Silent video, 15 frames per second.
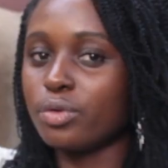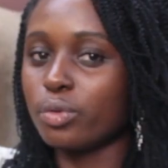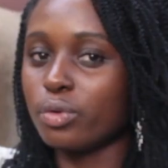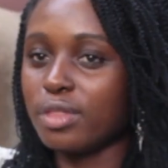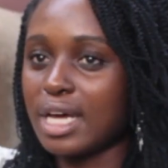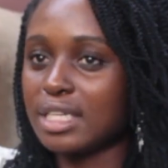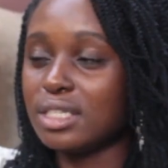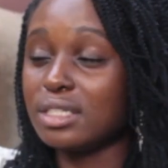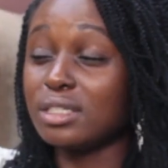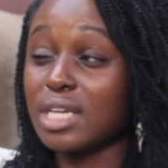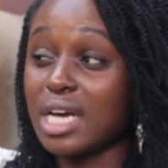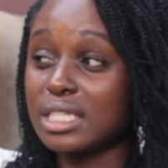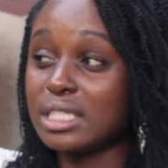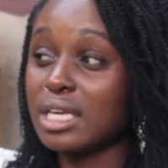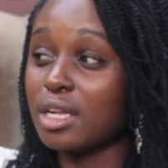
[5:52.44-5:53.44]
through that, and it
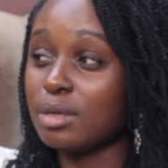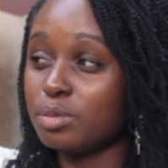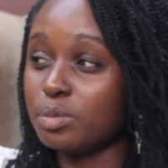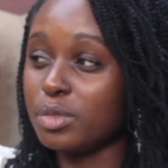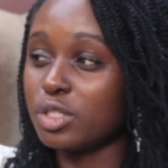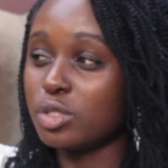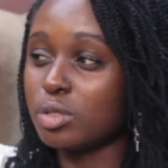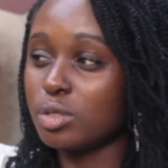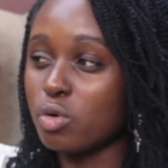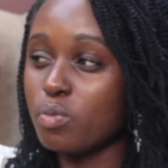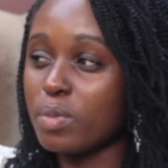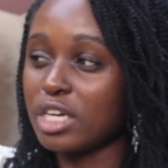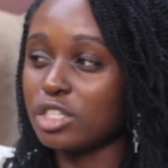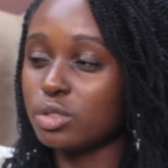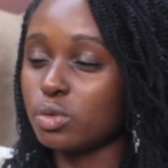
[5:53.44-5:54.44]
has helped me so
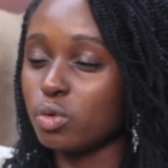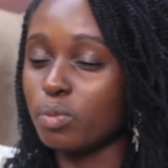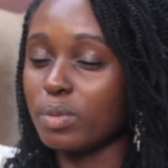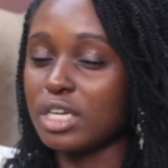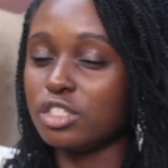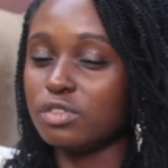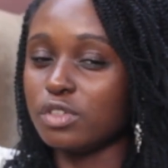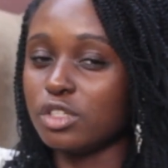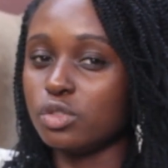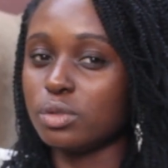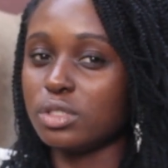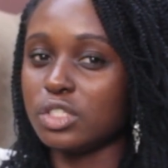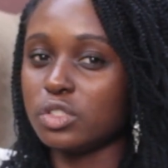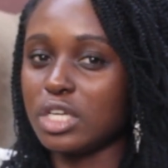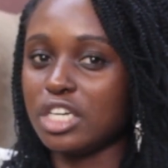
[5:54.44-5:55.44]
much even to
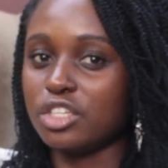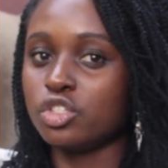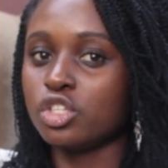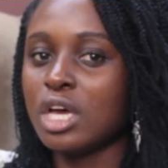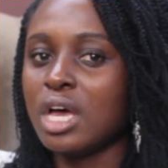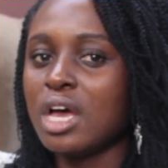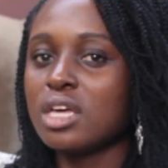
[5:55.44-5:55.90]
this age.